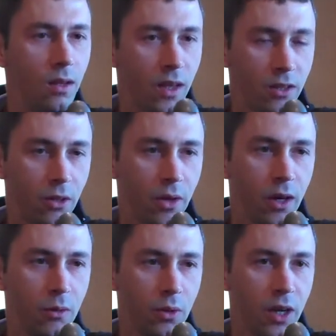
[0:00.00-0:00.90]
That's
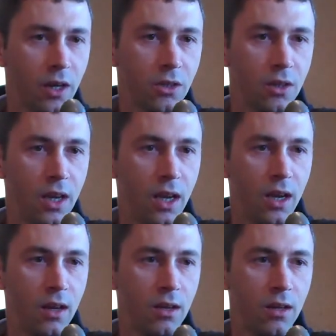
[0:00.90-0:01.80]
correct. We actually
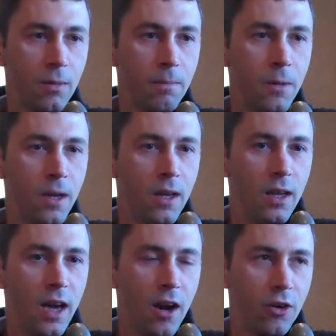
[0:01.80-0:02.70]
had, um,
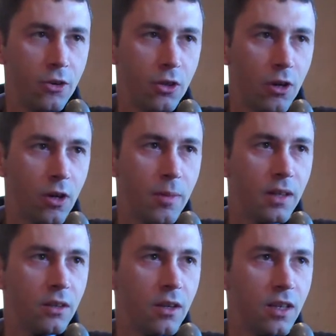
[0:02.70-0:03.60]
I heard you talking
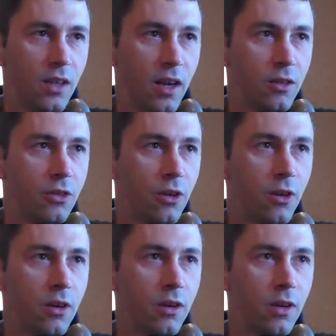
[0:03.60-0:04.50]
about Sunday Silence
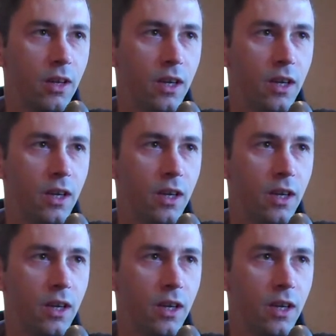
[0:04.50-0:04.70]
earlier.